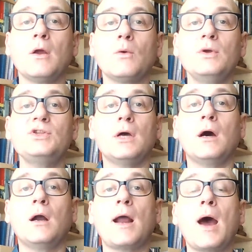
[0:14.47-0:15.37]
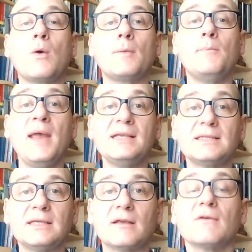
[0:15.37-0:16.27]
which are our
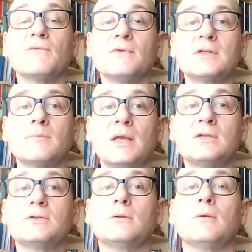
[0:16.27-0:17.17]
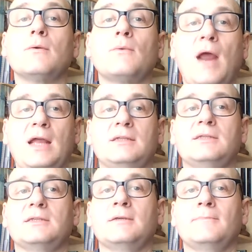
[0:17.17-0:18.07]
basic fundamental
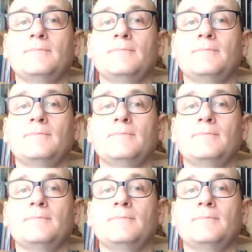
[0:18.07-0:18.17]
rights.